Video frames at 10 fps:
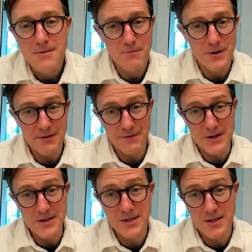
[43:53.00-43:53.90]
But if
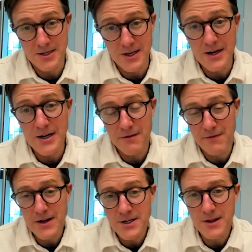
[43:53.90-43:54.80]
it's sustaining
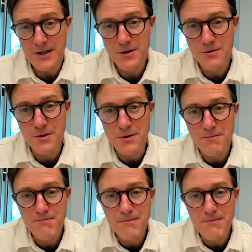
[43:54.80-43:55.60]
innovation, that's true.